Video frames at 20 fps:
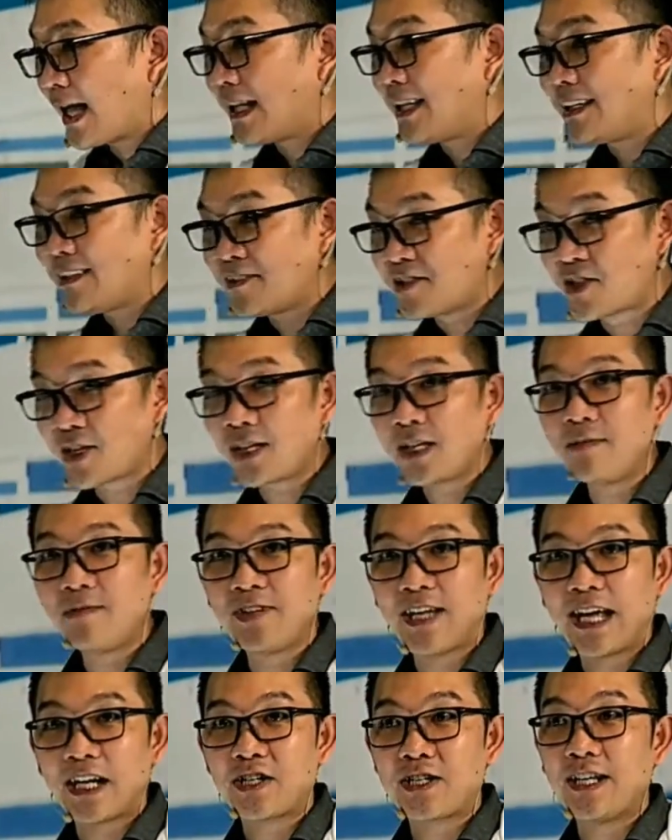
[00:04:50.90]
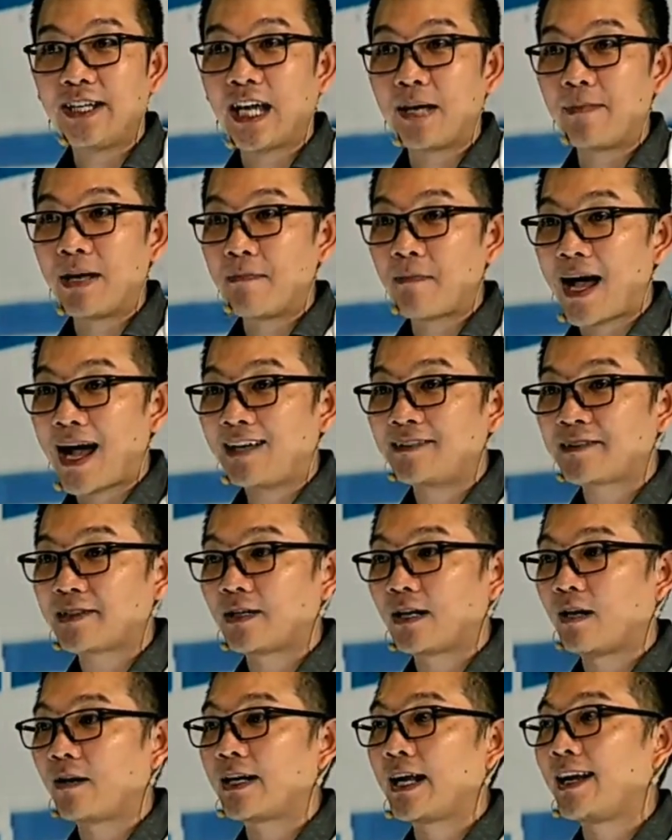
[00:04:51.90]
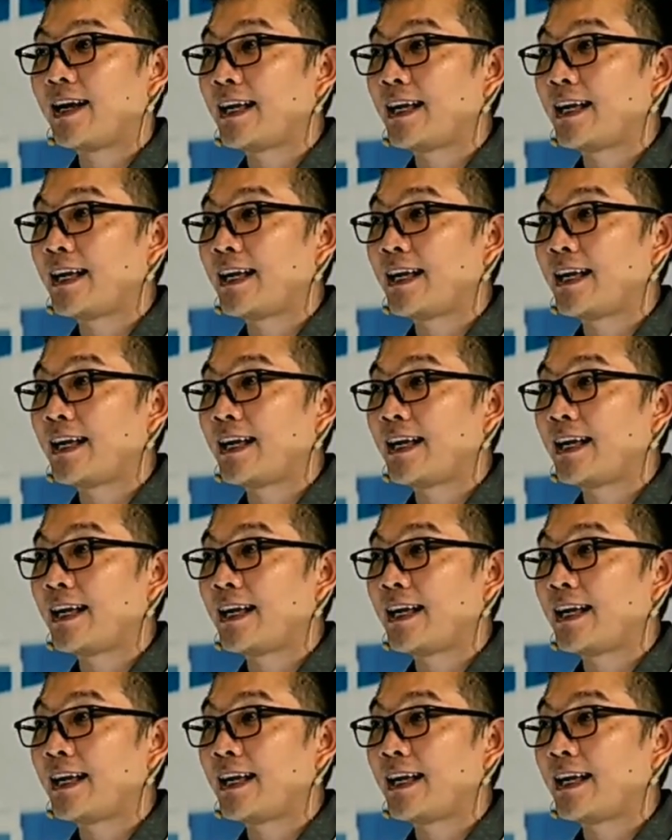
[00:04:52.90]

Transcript: And these germs actually can be passed around,